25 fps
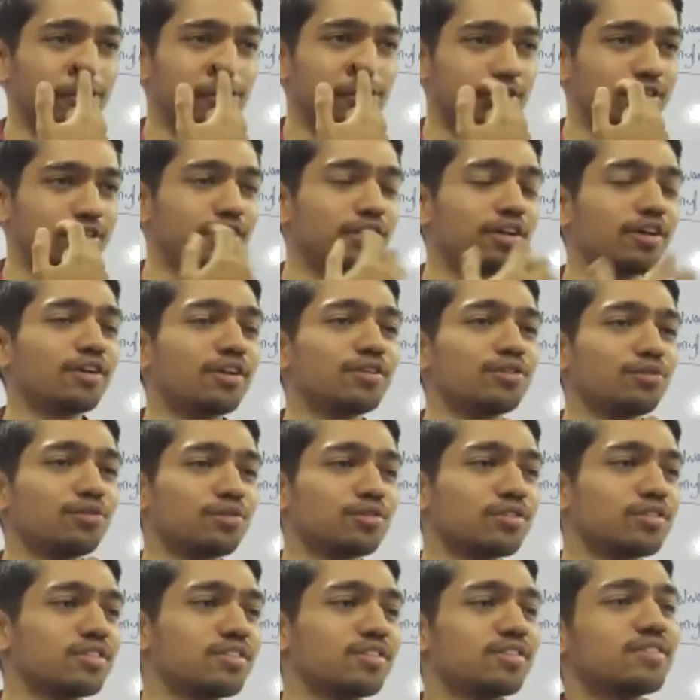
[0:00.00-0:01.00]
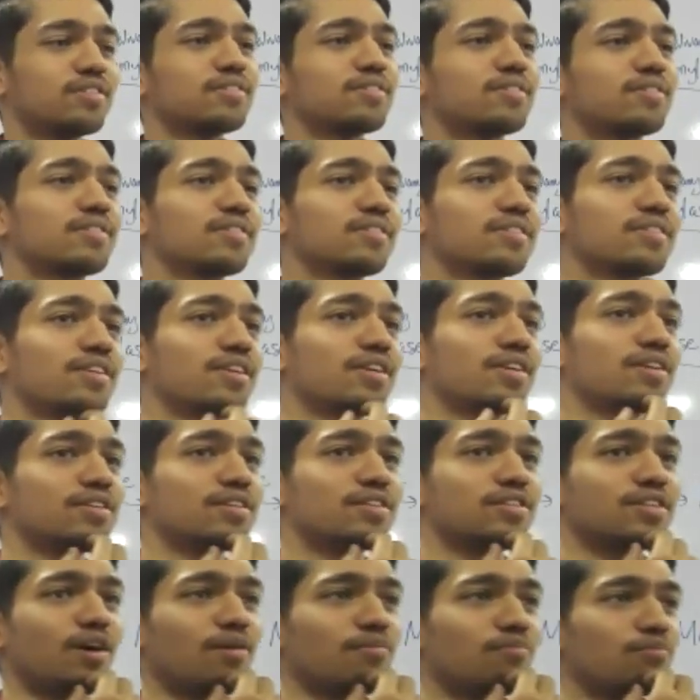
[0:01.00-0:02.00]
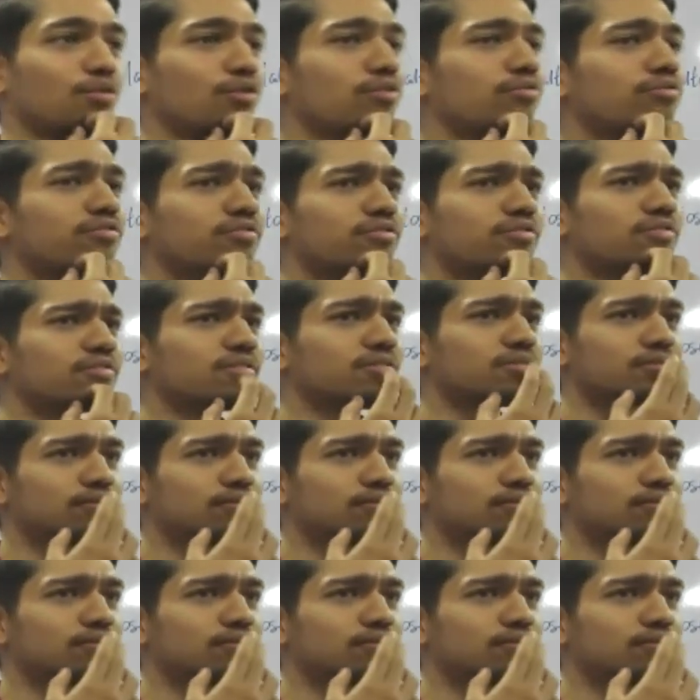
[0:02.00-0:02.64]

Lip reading: What is in their resource? Sum of